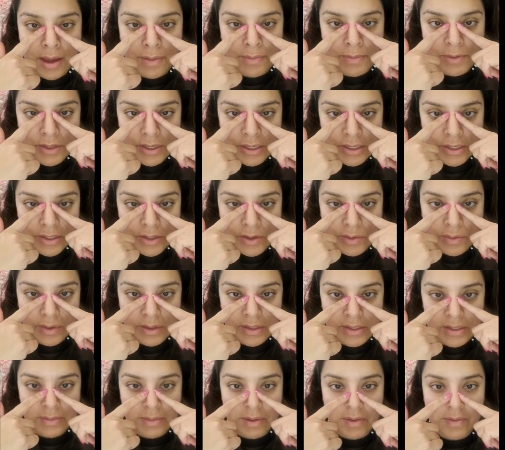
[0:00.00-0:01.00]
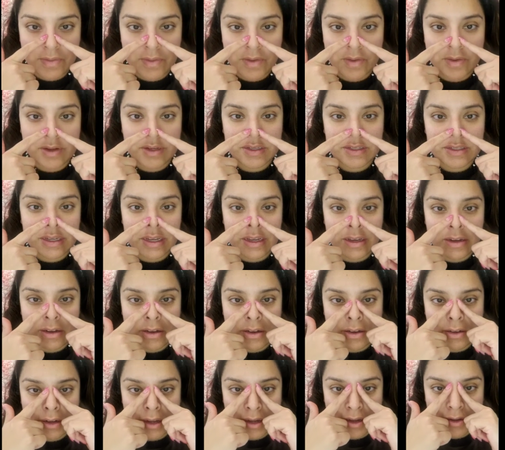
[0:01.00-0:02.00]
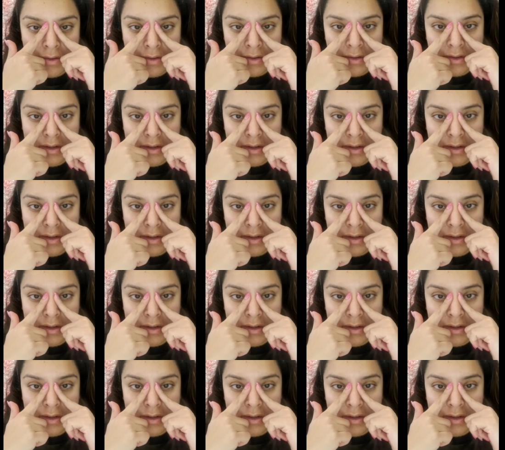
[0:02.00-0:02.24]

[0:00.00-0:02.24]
I'm just going to be focusing on how to